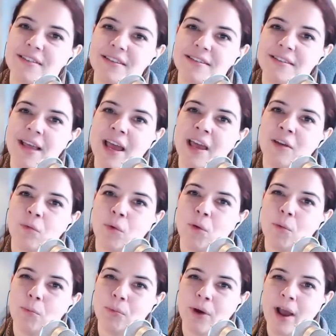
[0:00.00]
the sand
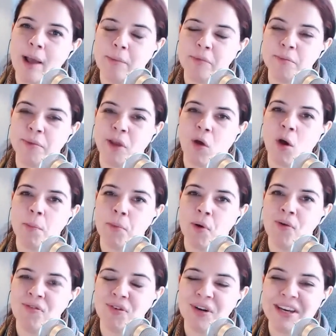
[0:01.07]
will perhaps blow up
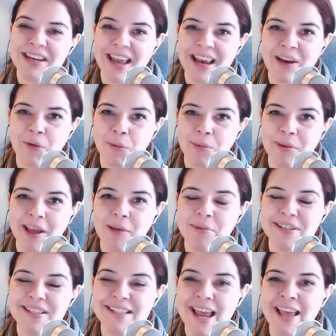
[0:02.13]
over it and it will become
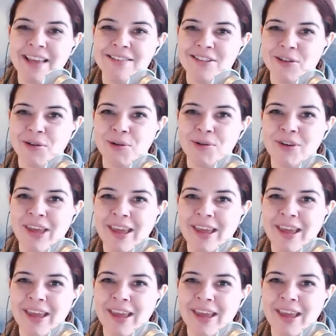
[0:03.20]
a sand dune.